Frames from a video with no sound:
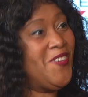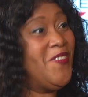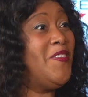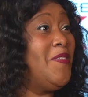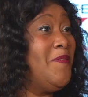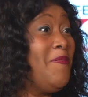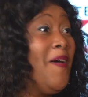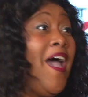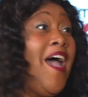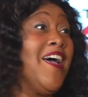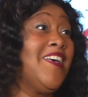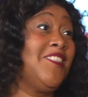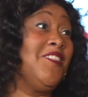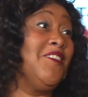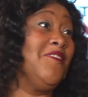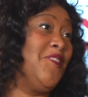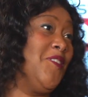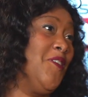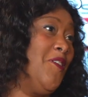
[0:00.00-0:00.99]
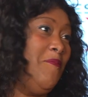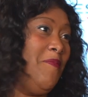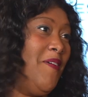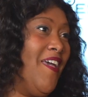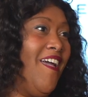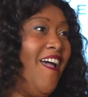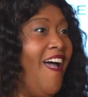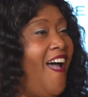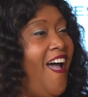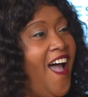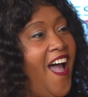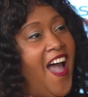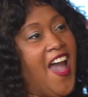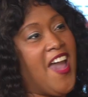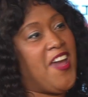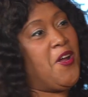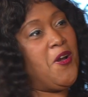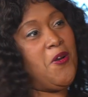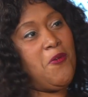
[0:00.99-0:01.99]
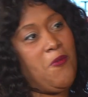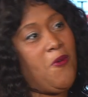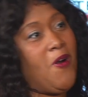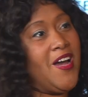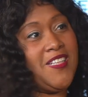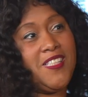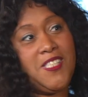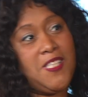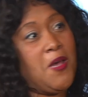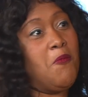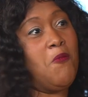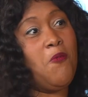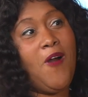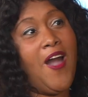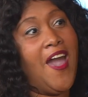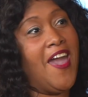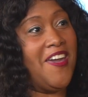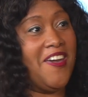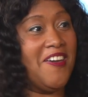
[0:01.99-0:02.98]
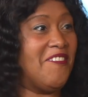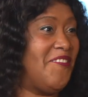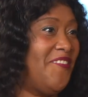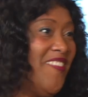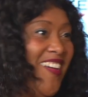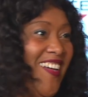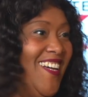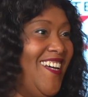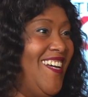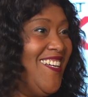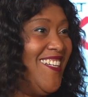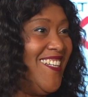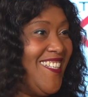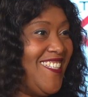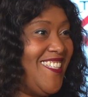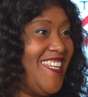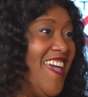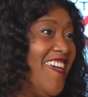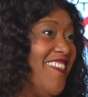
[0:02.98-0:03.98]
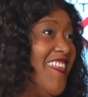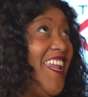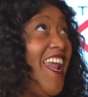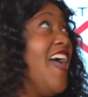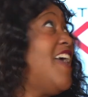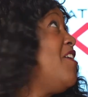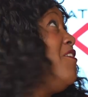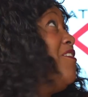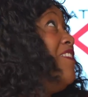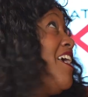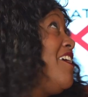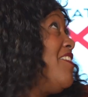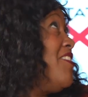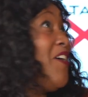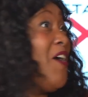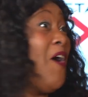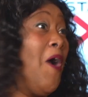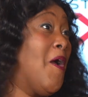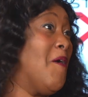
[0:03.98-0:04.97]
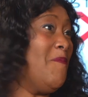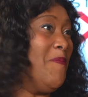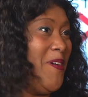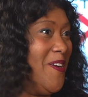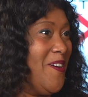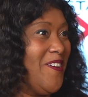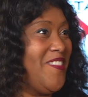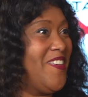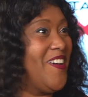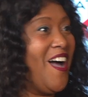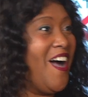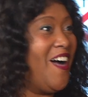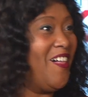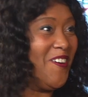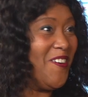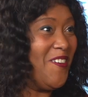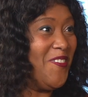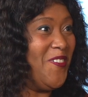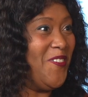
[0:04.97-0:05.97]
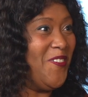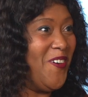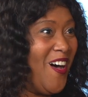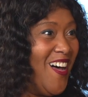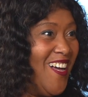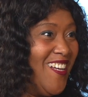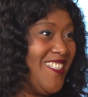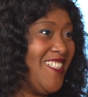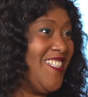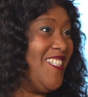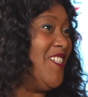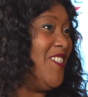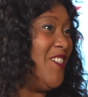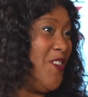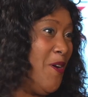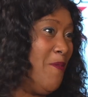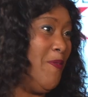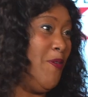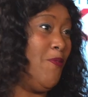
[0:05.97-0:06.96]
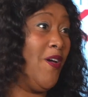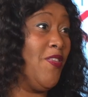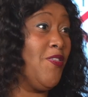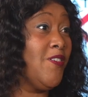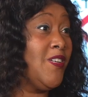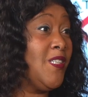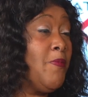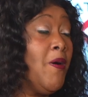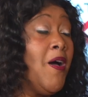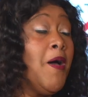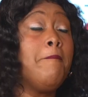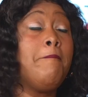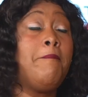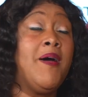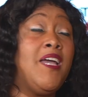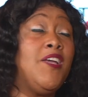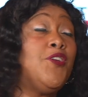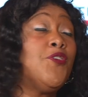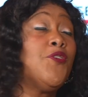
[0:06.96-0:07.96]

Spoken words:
in the past, you've told me, I don't want some wife saying that I don't like the carpet or the color of the walls to determine whether it's bought. But you're